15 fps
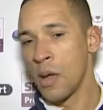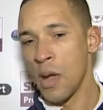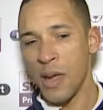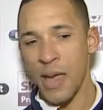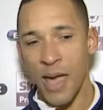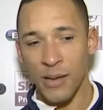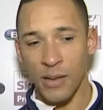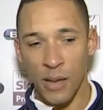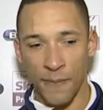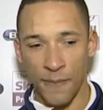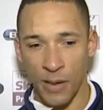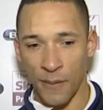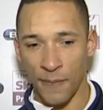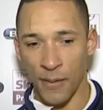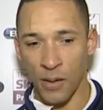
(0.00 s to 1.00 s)
Yeah,
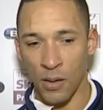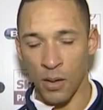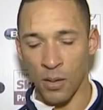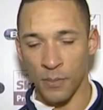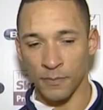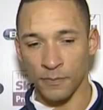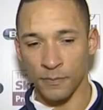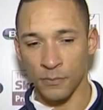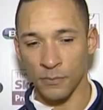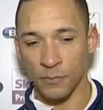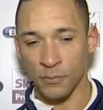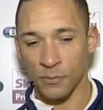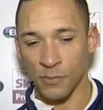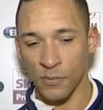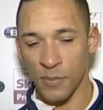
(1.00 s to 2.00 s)
definitely. I think
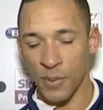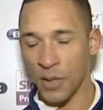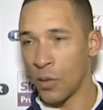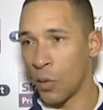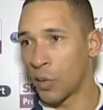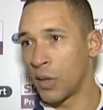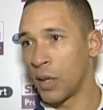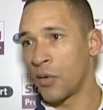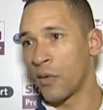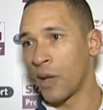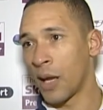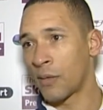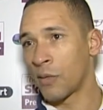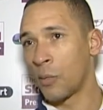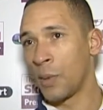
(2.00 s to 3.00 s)
been no secret the
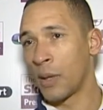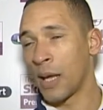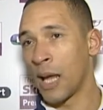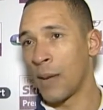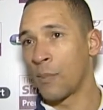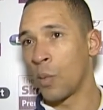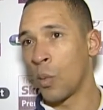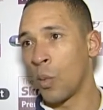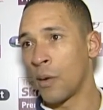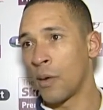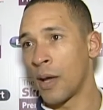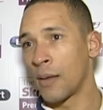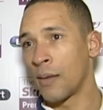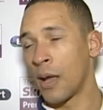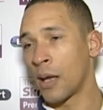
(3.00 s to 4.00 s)
last couple of games we
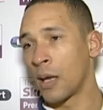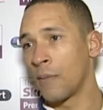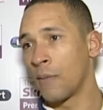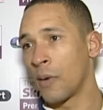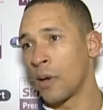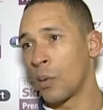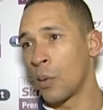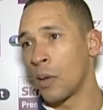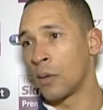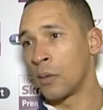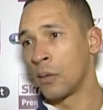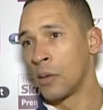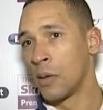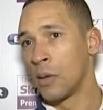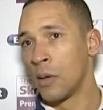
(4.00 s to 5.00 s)
weren't attacking very well.
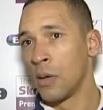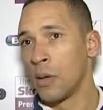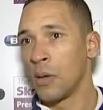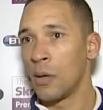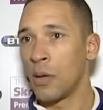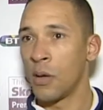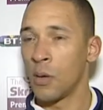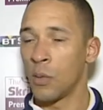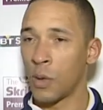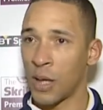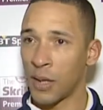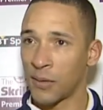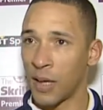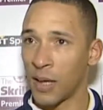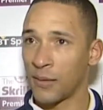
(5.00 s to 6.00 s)

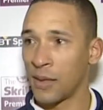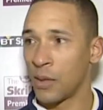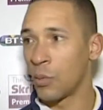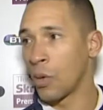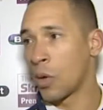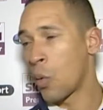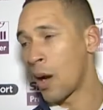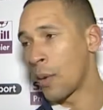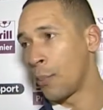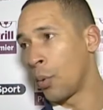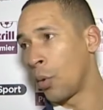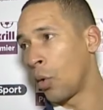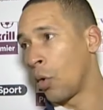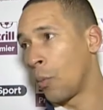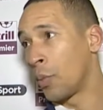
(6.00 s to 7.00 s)
Last Saturday we were quite
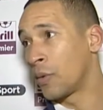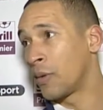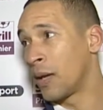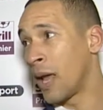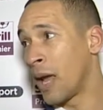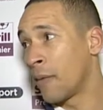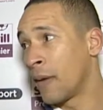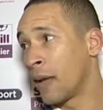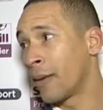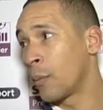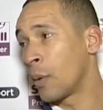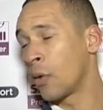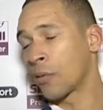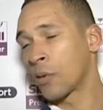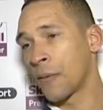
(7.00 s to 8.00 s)
poor, but today I think
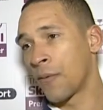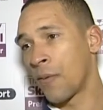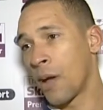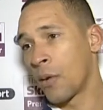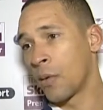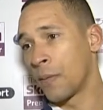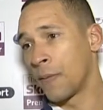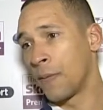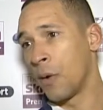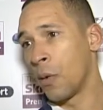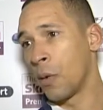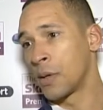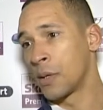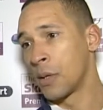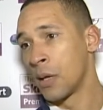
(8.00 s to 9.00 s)
we looked a threat going
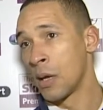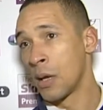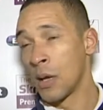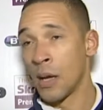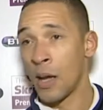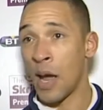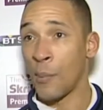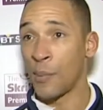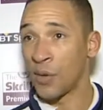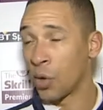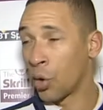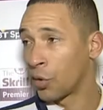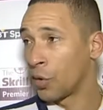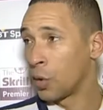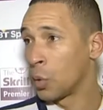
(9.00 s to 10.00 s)
forward, and we
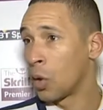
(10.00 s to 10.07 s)
scored 2